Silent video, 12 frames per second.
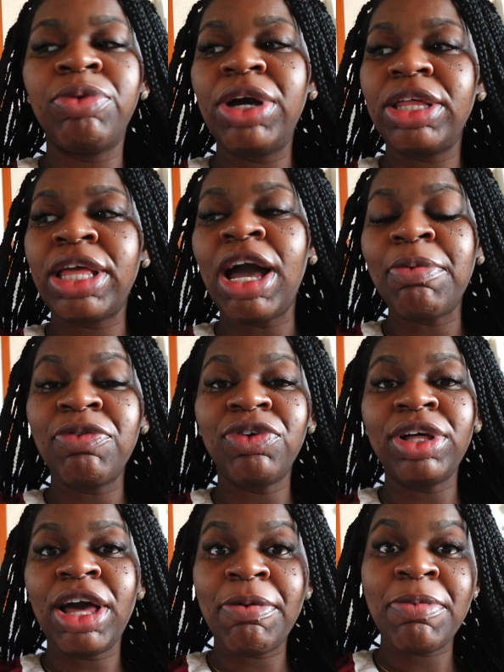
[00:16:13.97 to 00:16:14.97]
they got me
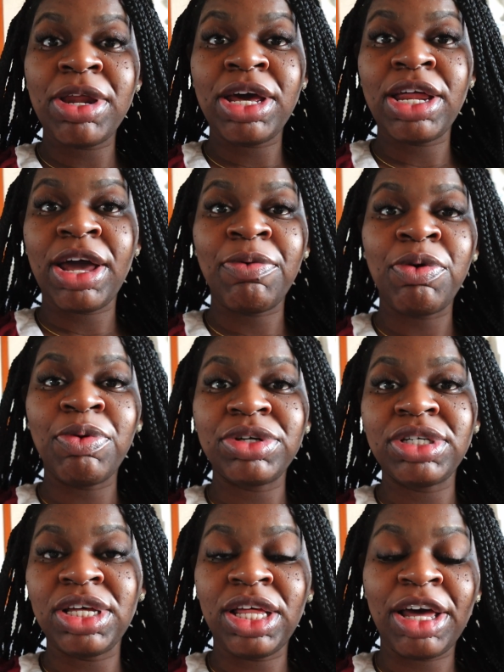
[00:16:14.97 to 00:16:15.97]
fully admitted, and we went
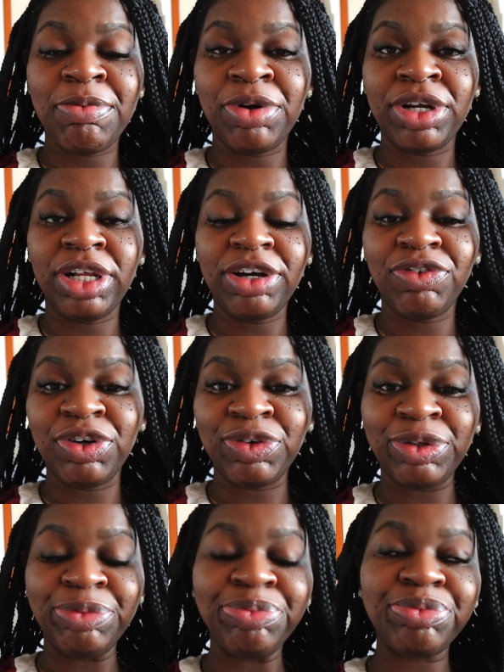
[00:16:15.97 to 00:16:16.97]
to the labor and delivery
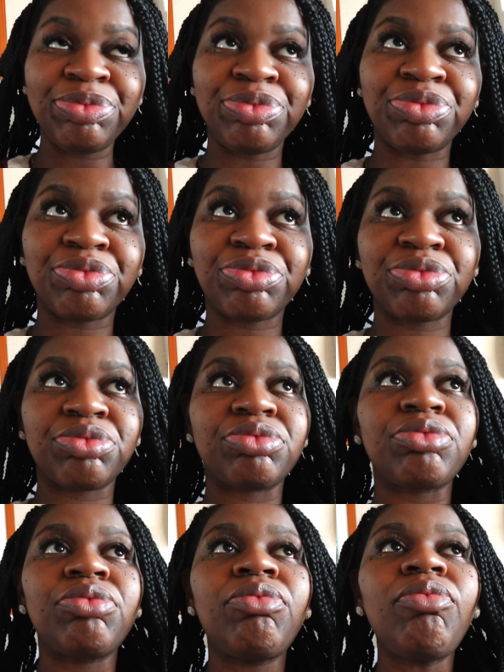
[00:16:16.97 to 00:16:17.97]
room.
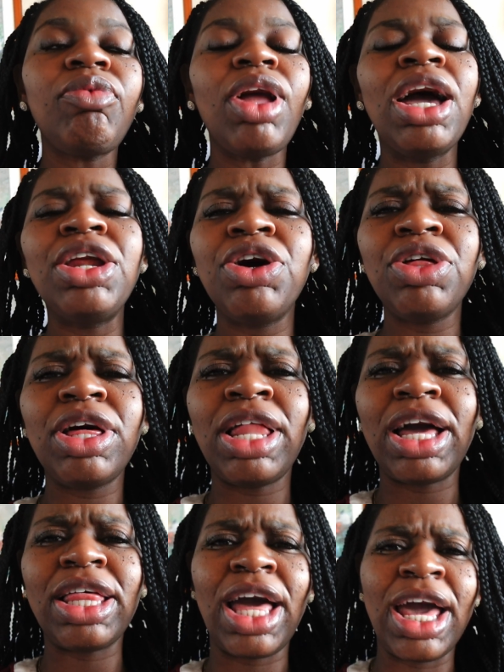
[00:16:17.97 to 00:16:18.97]
I know that
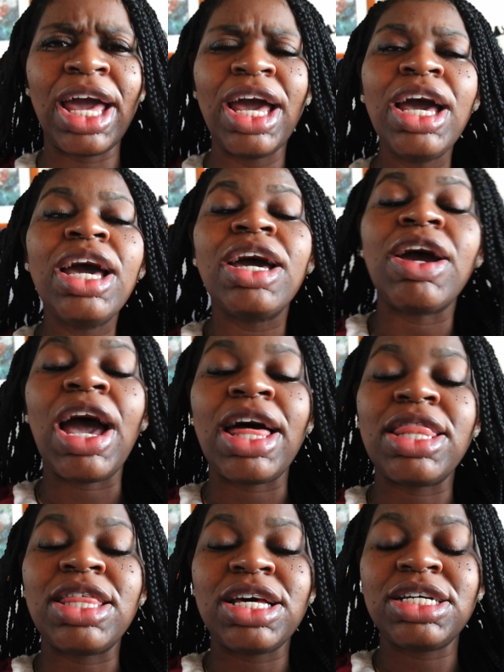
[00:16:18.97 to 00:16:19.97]
like they
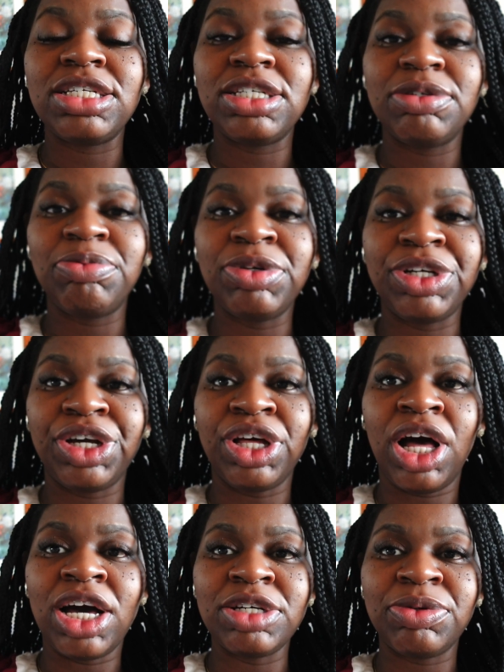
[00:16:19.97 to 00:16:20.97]
at this particular
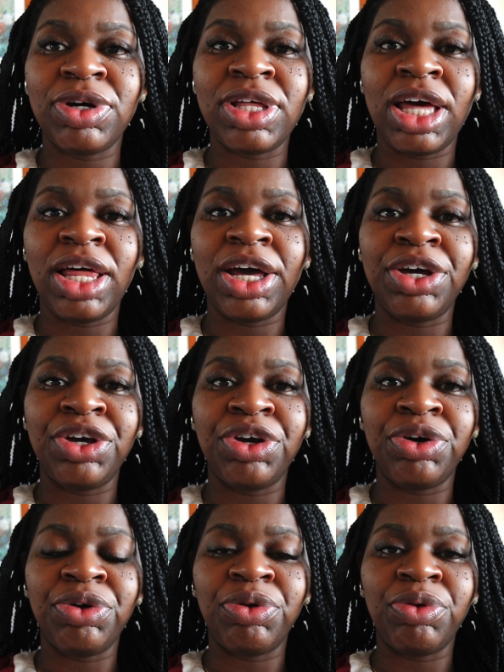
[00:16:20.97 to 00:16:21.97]
hospital they let
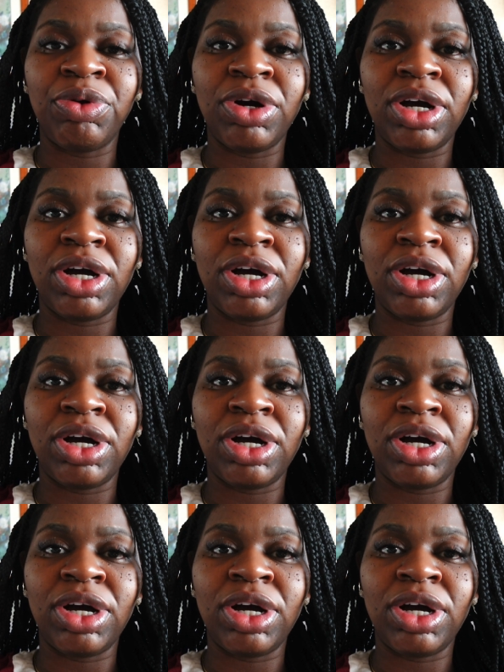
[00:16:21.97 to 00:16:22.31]
you